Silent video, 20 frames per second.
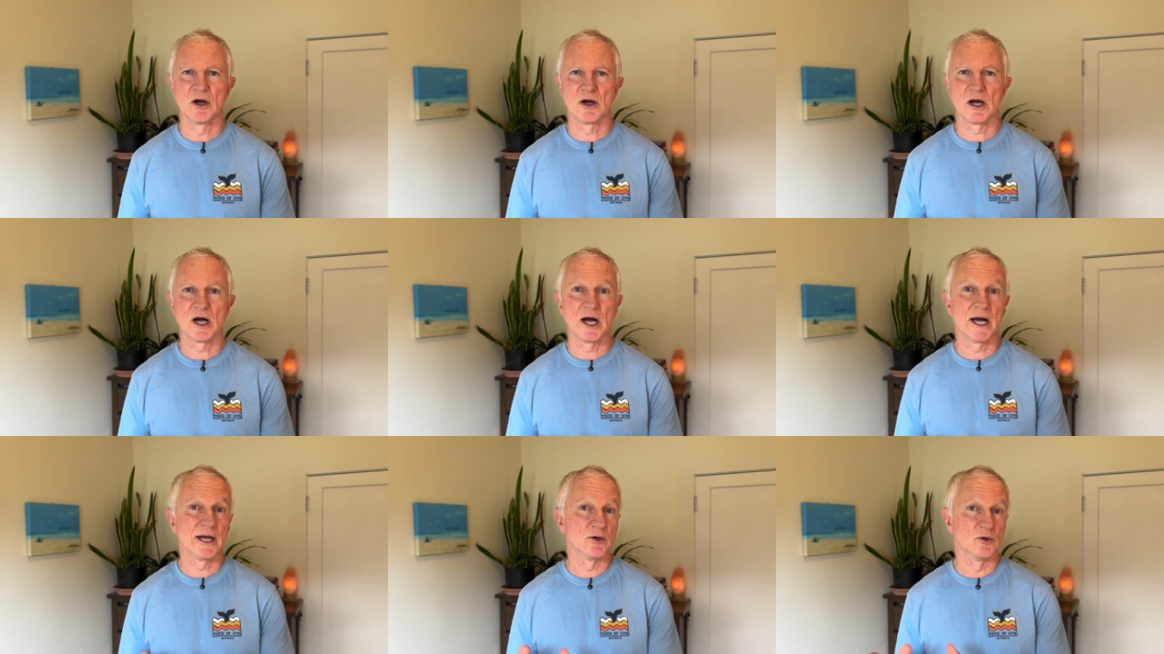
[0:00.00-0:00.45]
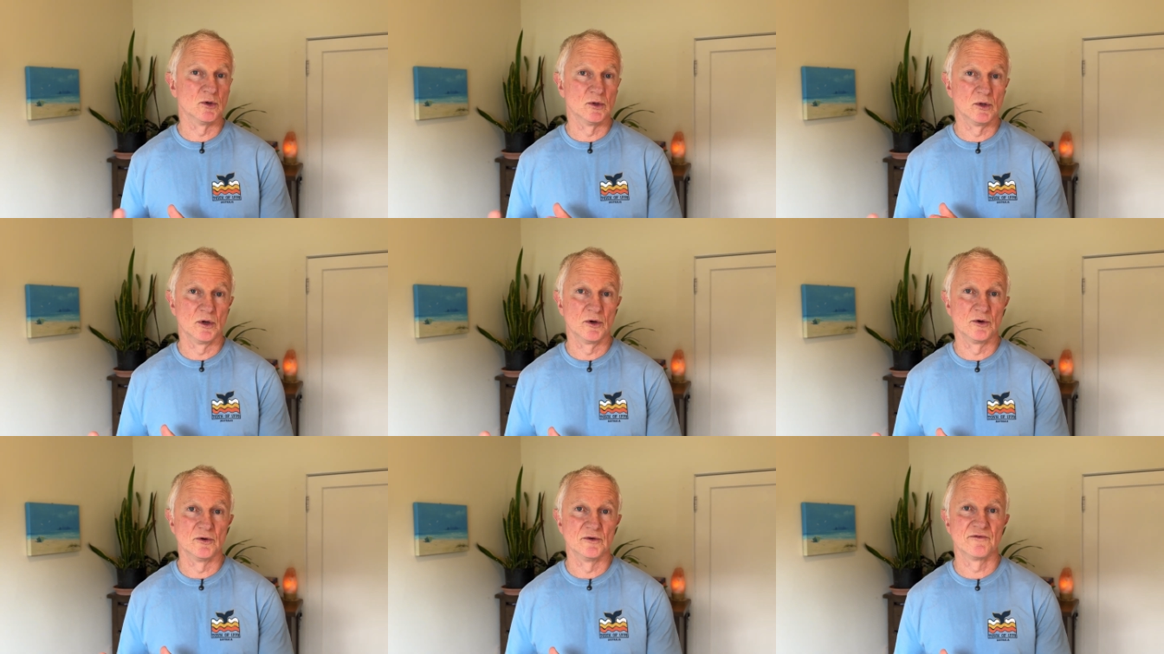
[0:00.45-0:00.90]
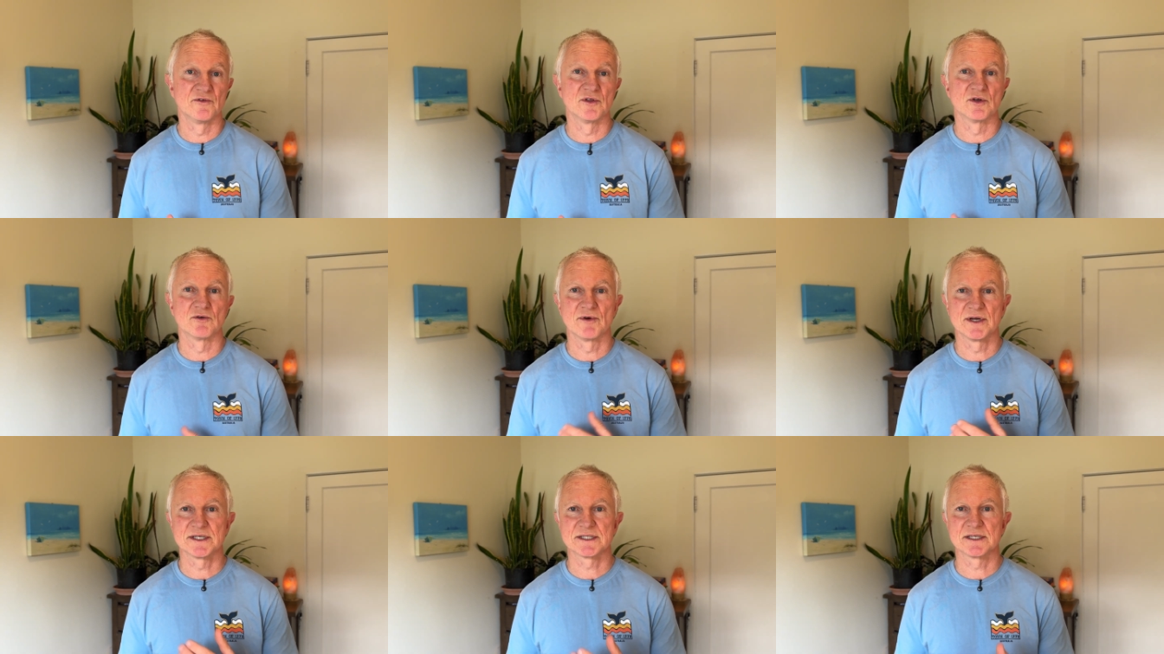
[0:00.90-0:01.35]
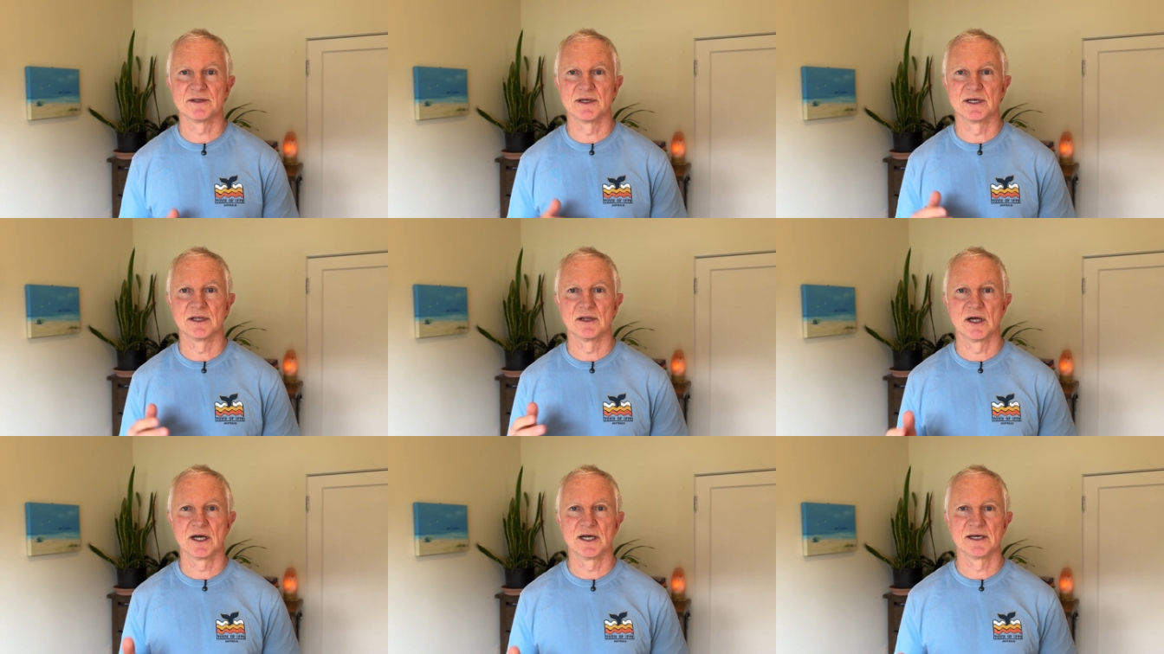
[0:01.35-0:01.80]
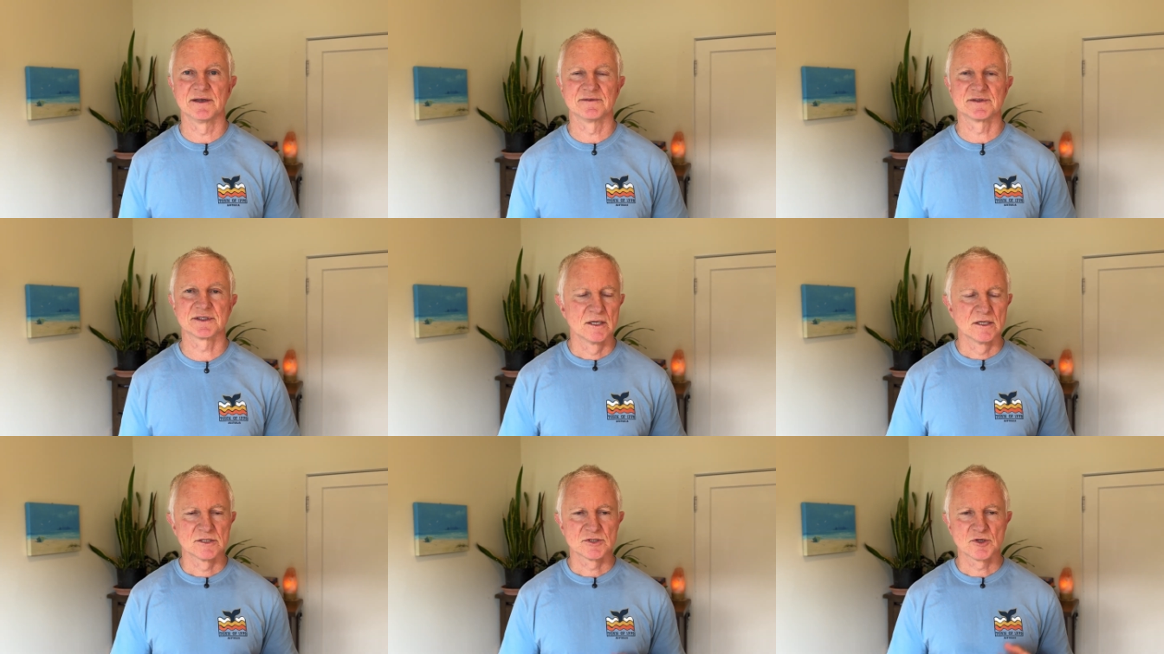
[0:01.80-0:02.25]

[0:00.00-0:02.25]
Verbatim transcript: high or low for the rest of their lives.